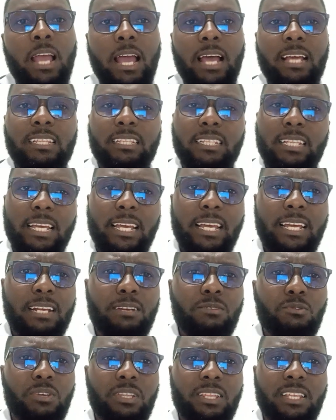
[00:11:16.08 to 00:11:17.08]
And
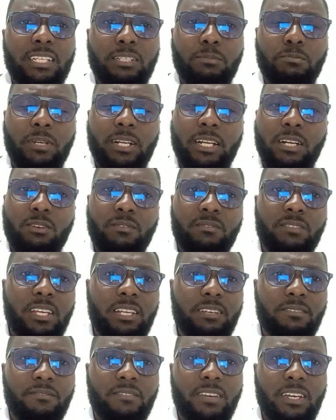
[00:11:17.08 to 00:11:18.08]
then with the spread of the
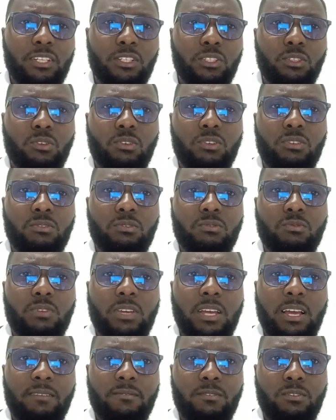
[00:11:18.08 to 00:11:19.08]
infection,
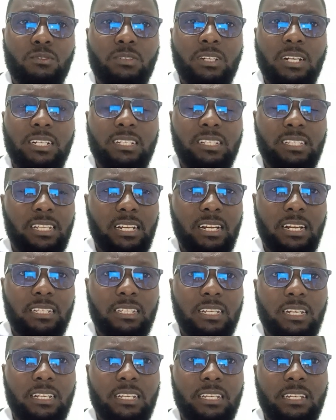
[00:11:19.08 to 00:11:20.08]
we have looked at it's an
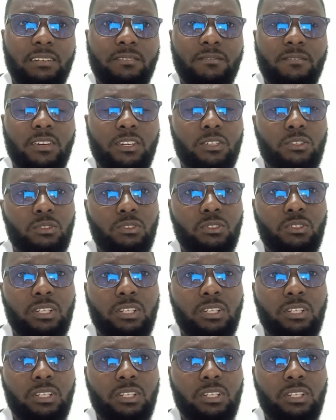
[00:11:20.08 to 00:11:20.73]
ascending infection.